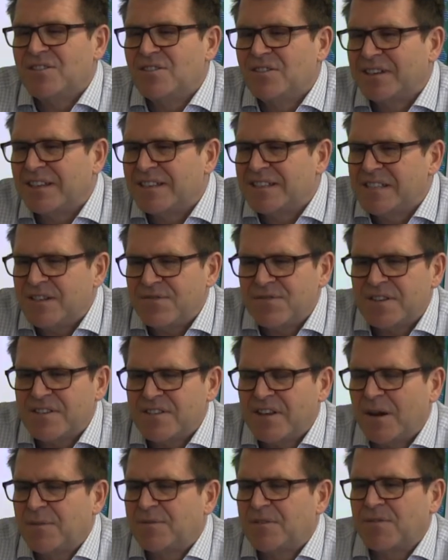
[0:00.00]
to look at different
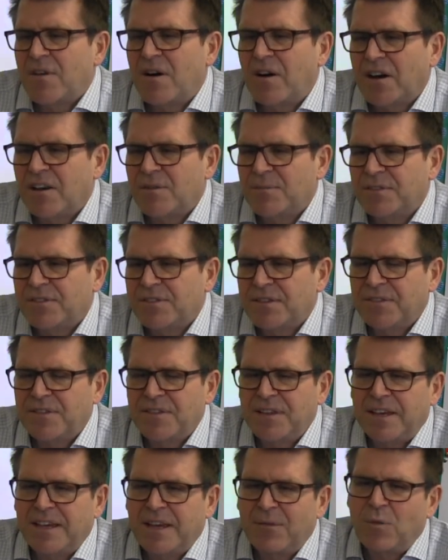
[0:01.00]
types of arguments and
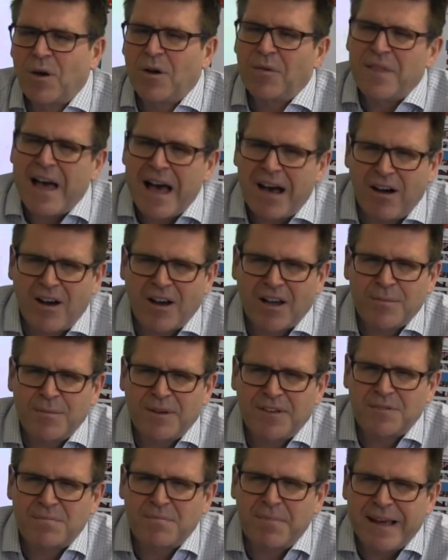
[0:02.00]
thinking, well, that
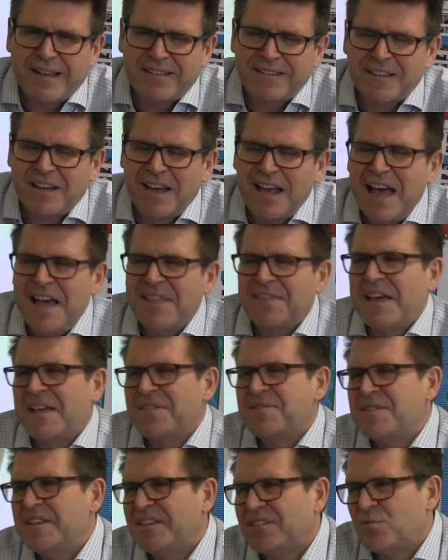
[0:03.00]
argument is better
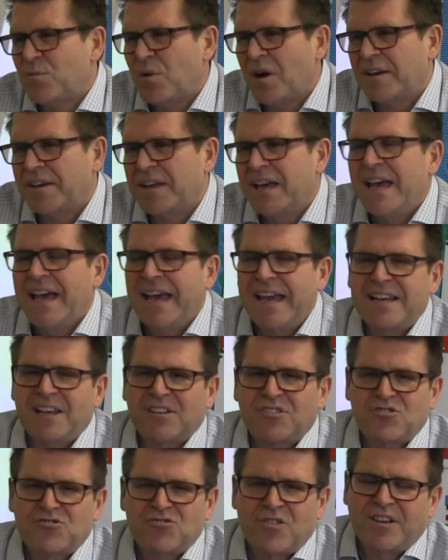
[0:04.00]
than this one
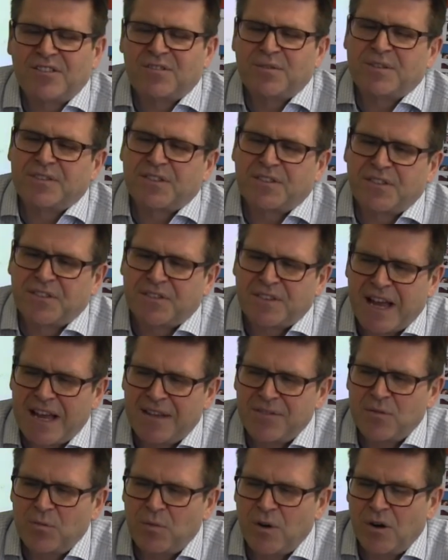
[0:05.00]
in trying to
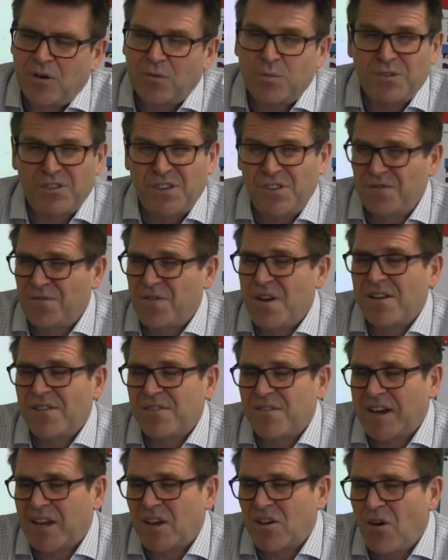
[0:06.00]
understand the world, which is very,
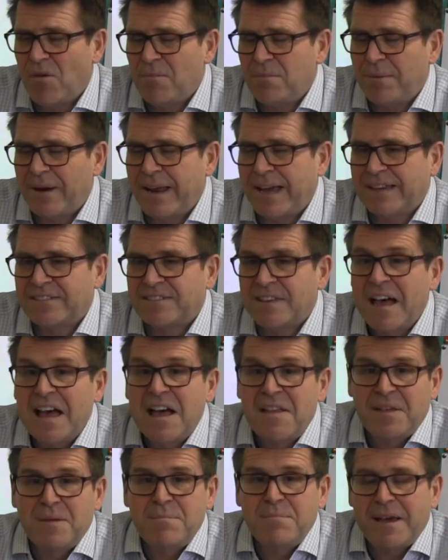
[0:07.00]
very complex,
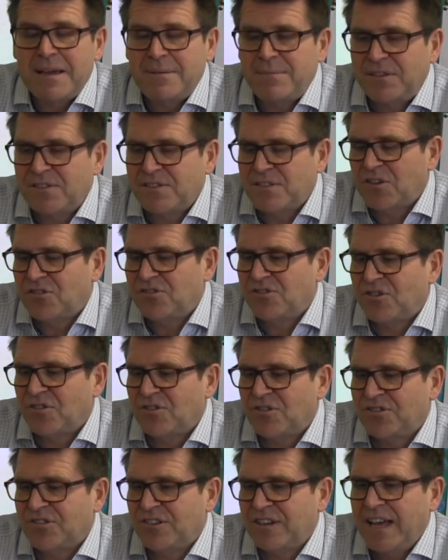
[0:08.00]
then maybe
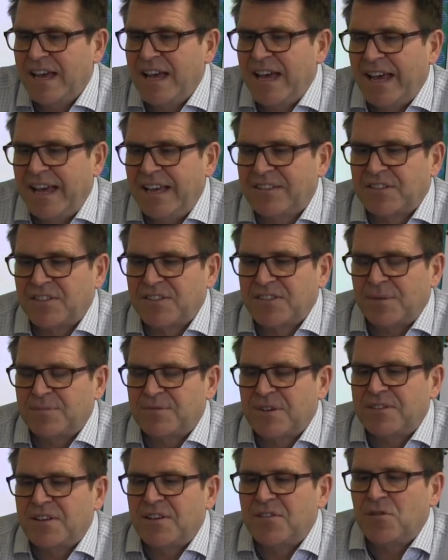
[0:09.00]
sociology is a
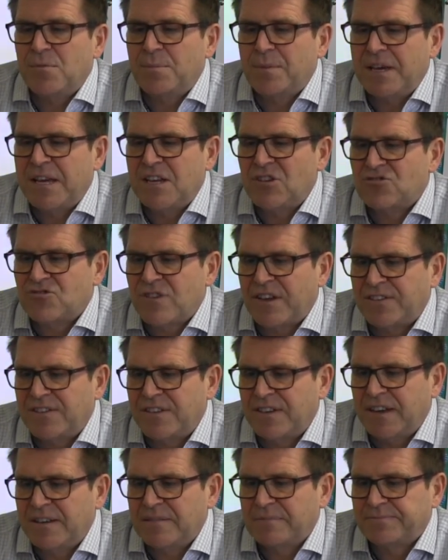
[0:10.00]
subject that you'd be
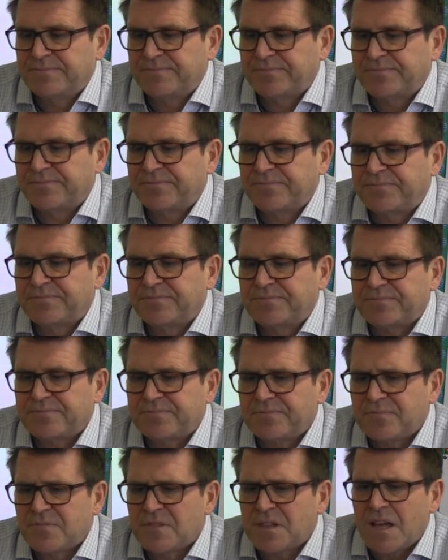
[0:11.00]
interested in.
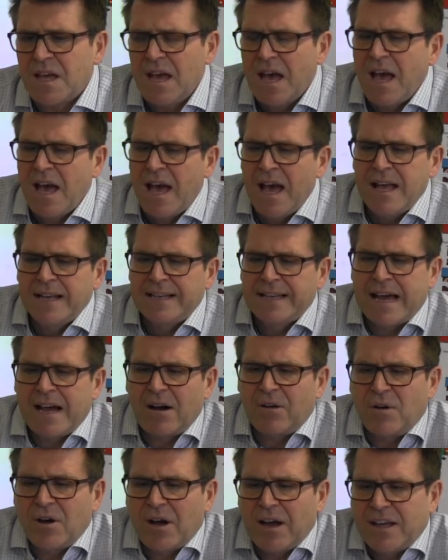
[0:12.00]

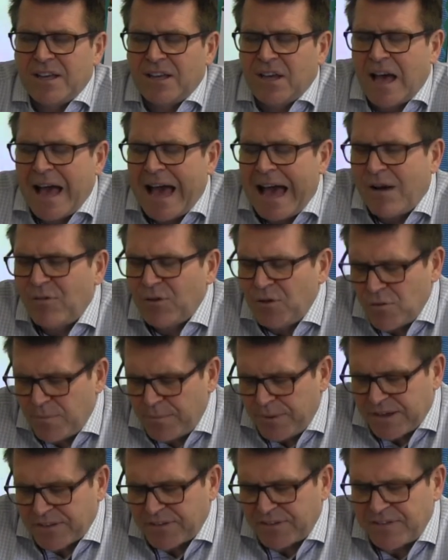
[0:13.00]
Now, how you
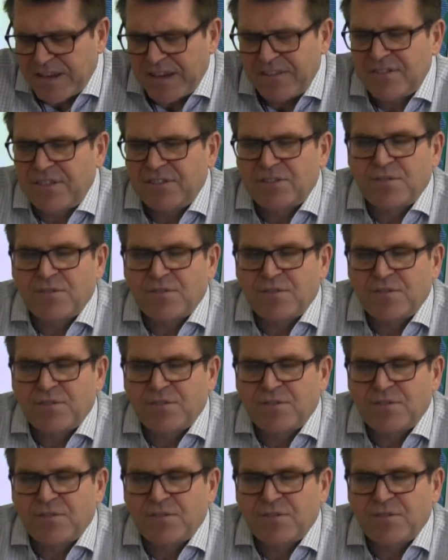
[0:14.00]
would be assessed